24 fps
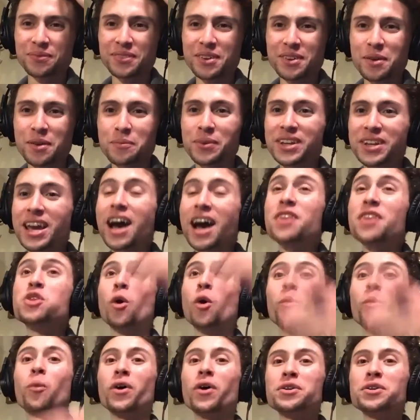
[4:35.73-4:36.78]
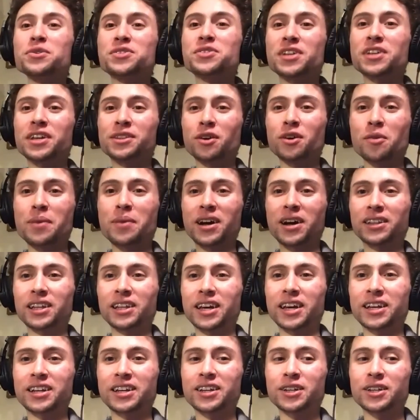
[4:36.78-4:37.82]
But yeah, what you said though about like
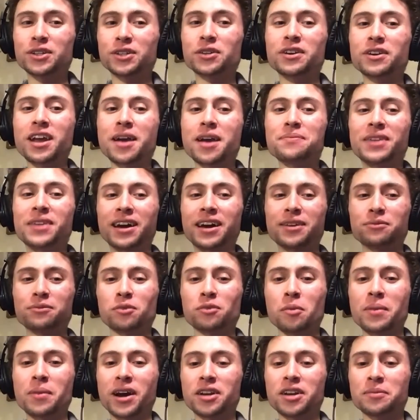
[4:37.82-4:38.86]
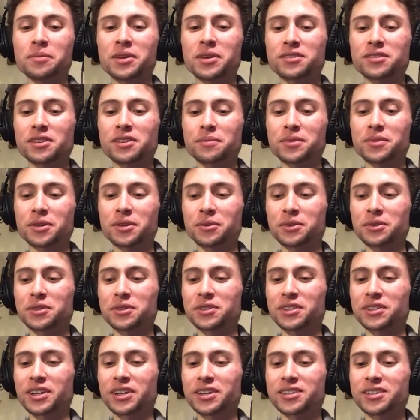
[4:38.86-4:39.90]
your name, that reminded me of something, which is that
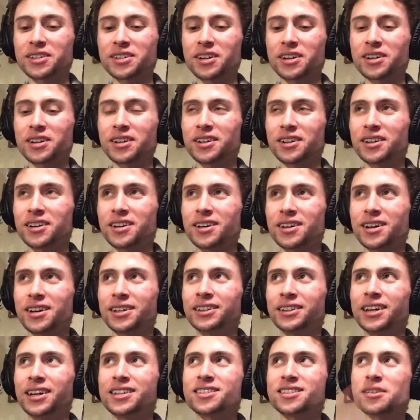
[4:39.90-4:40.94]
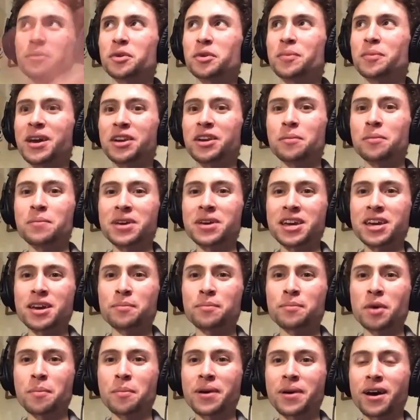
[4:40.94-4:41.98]
I saw online someone made a meme
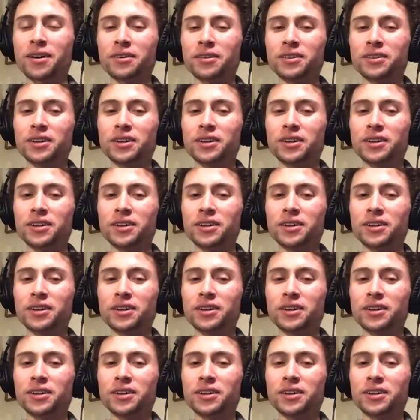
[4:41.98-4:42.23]
about